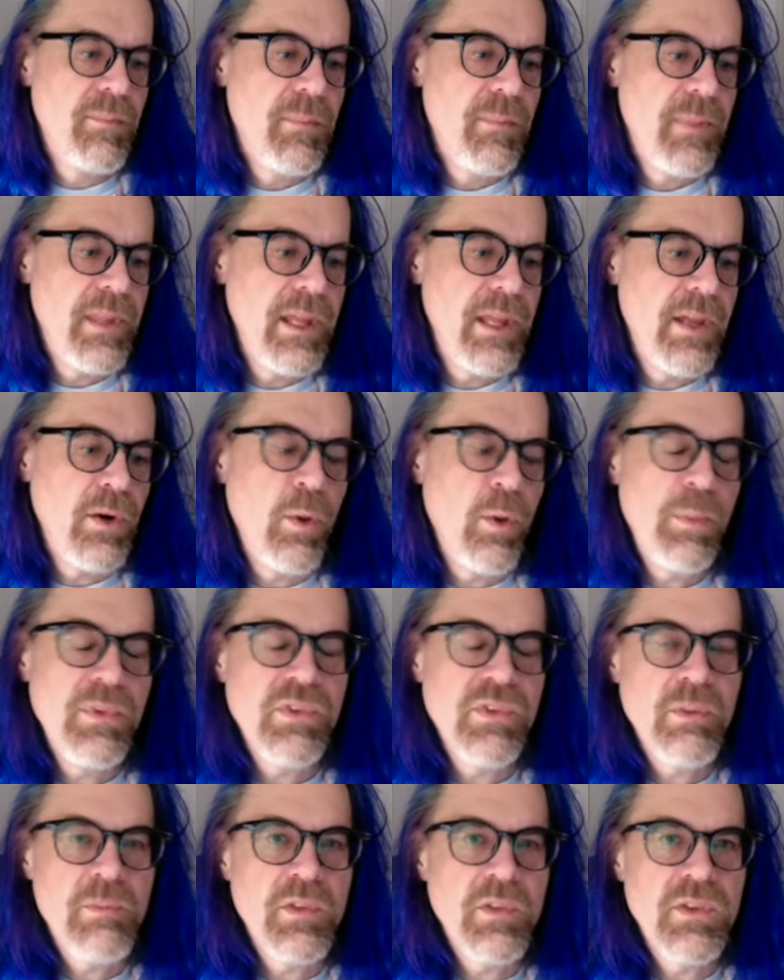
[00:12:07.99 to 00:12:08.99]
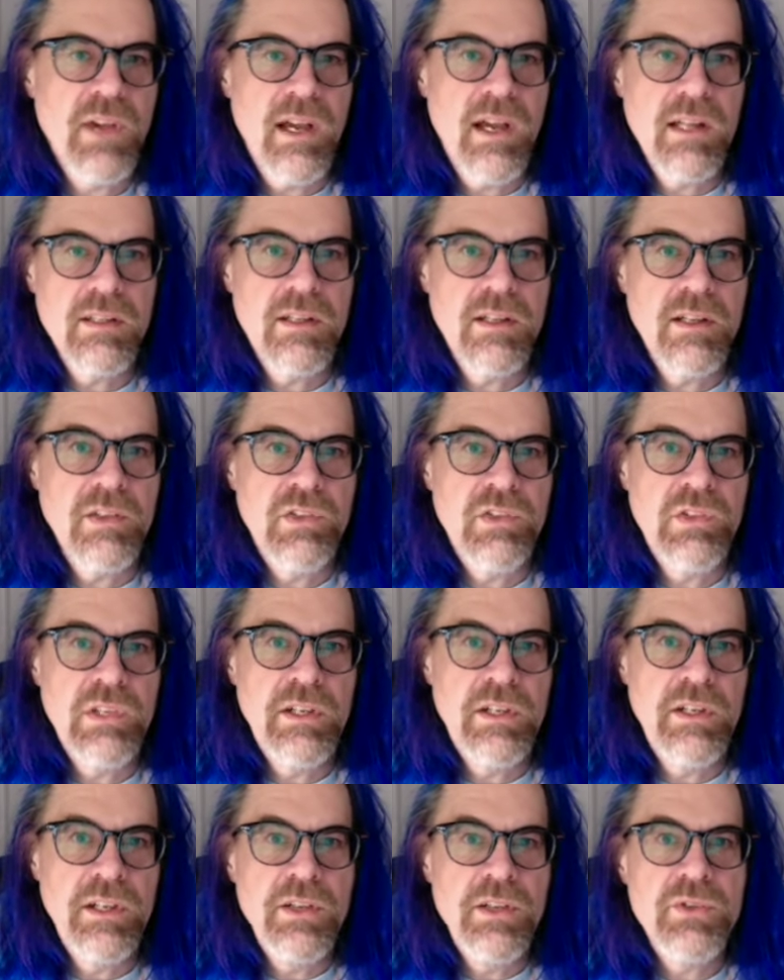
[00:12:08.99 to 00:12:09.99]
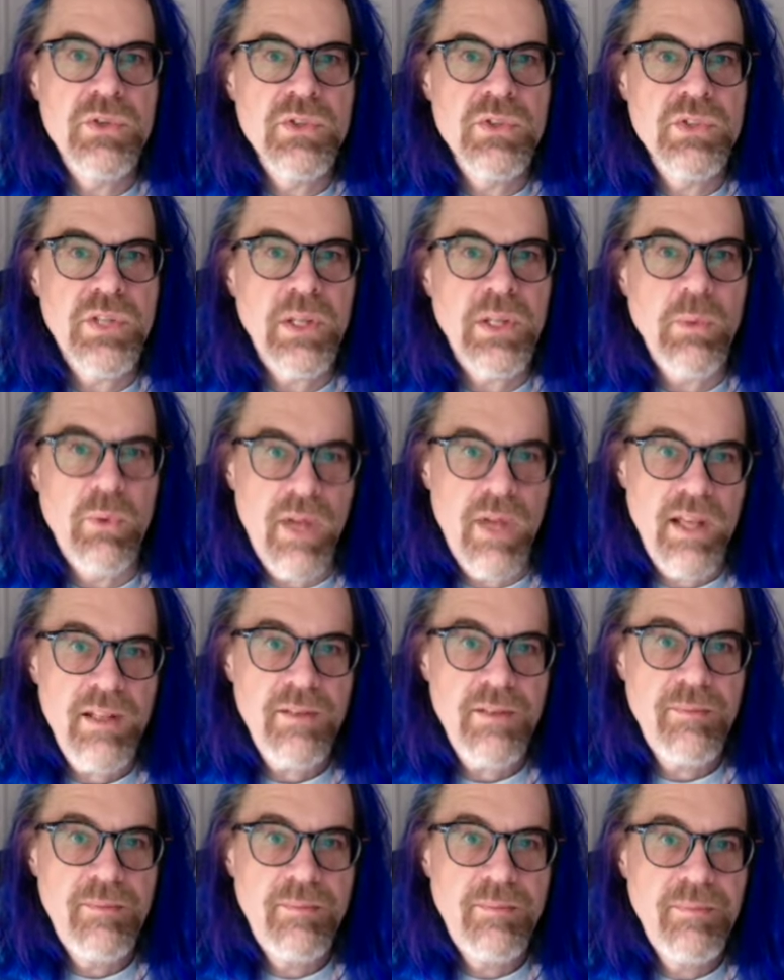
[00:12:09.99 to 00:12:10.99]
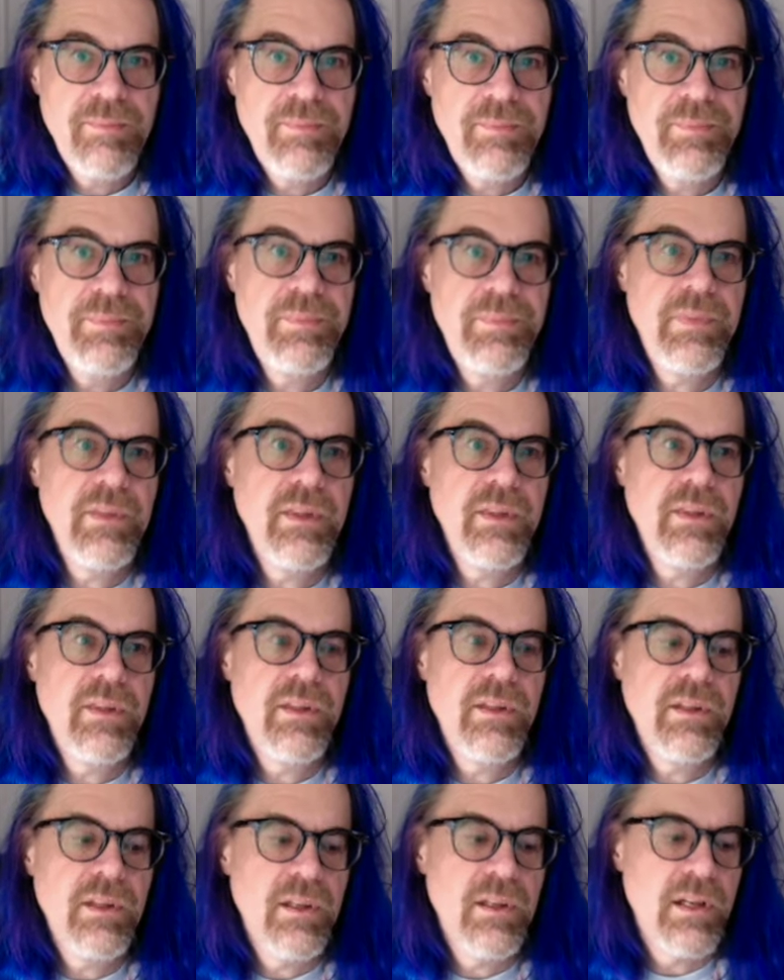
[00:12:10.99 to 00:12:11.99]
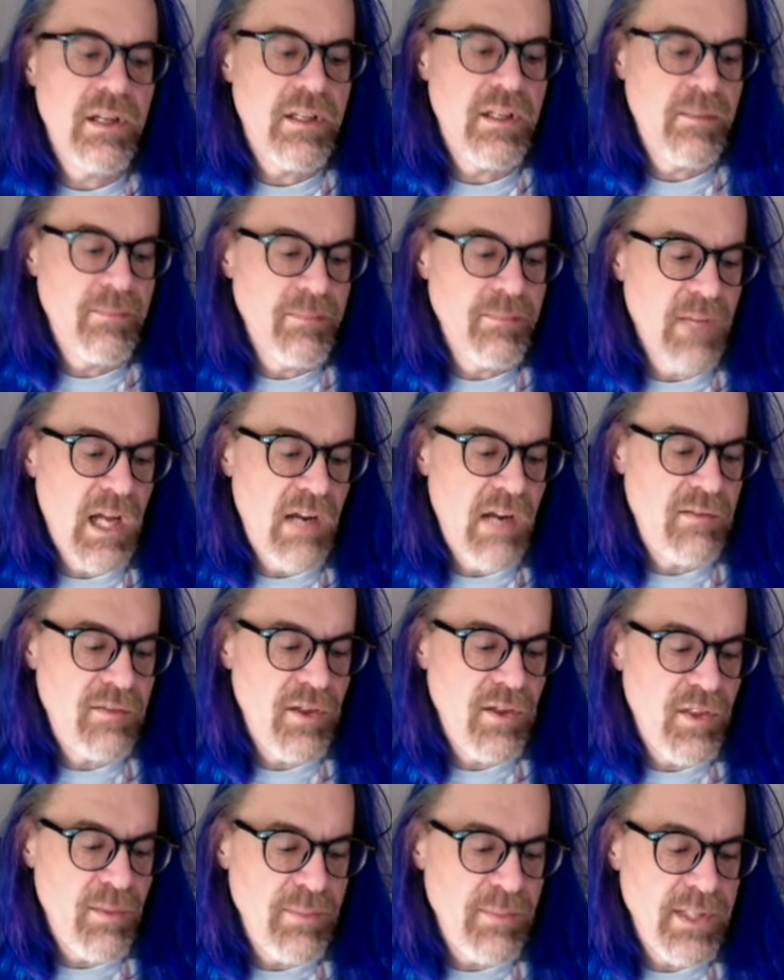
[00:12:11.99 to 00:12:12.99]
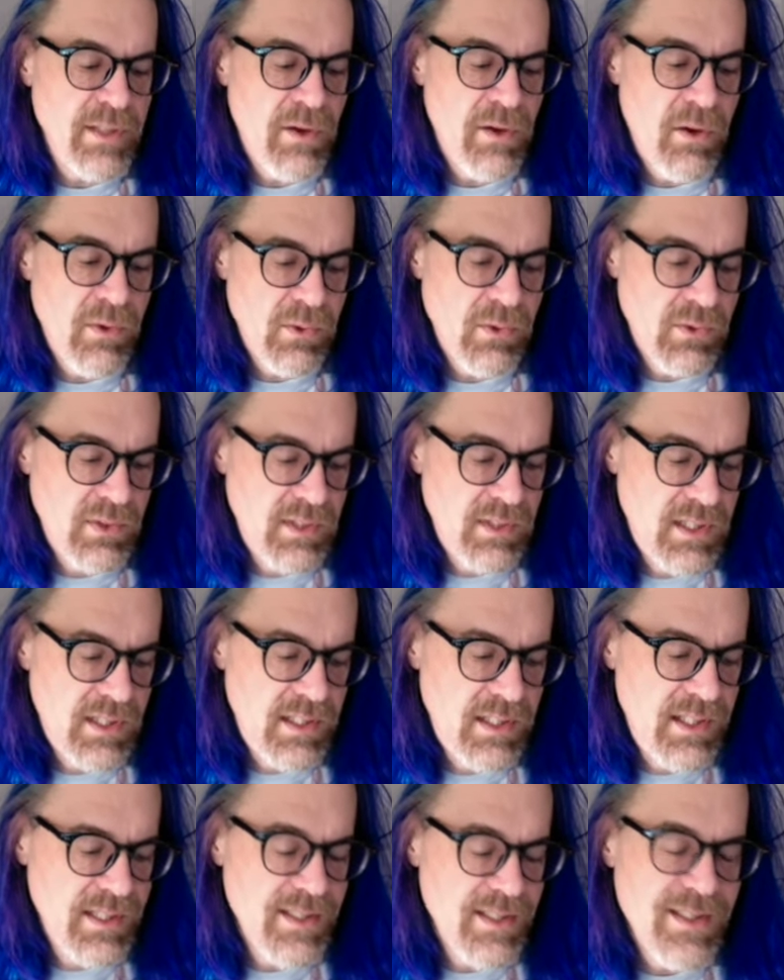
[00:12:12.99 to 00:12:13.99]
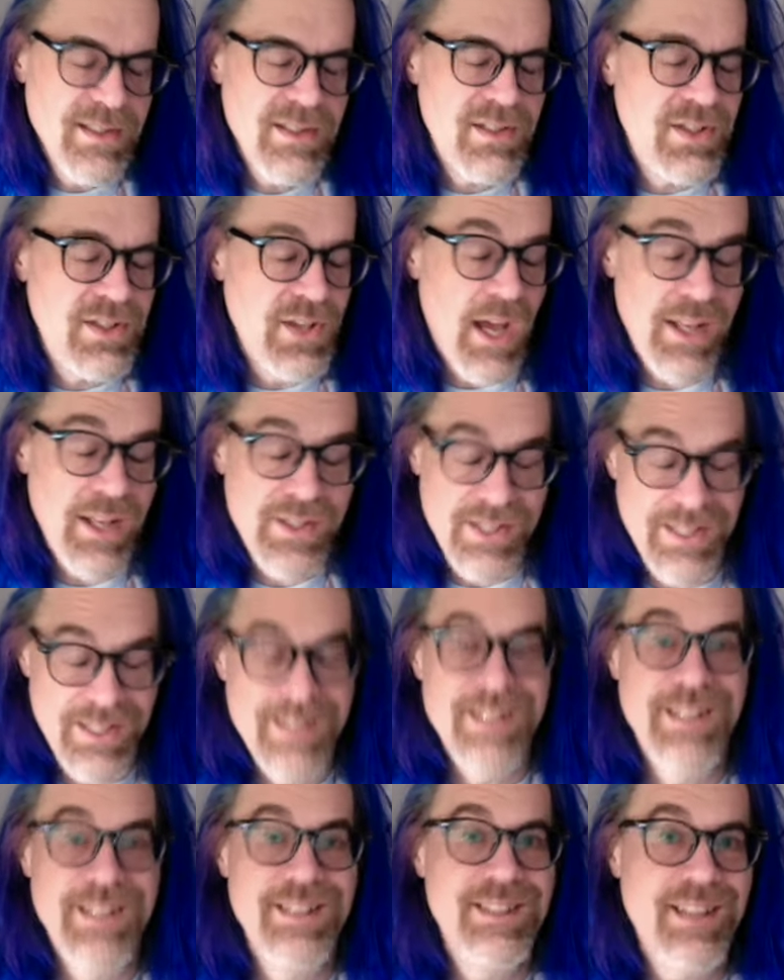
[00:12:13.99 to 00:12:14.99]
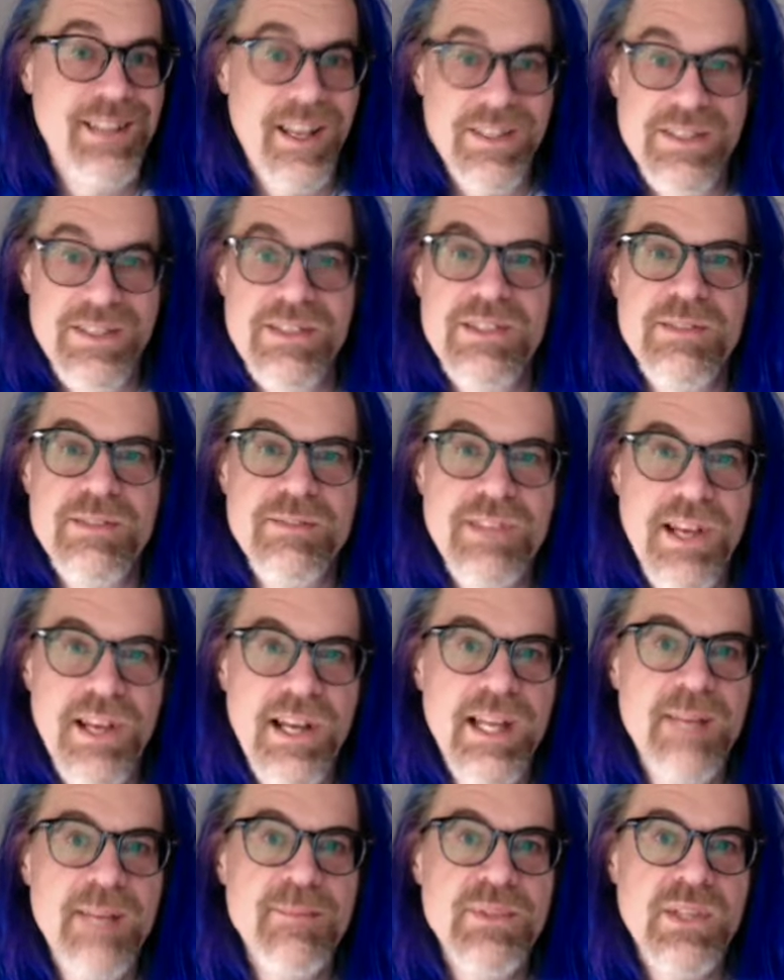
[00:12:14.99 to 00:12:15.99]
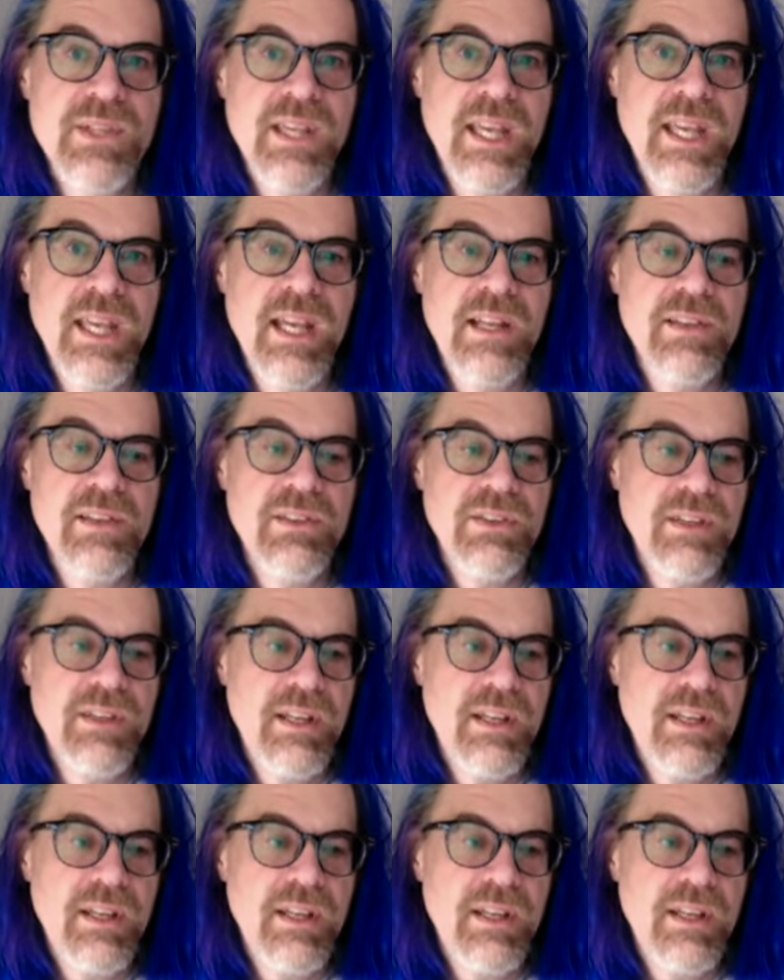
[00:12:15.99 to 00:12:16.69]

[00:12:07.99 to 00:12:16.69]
It opens up the dialogues in an interesting way. I've read the Meno dozens and dozens of times, and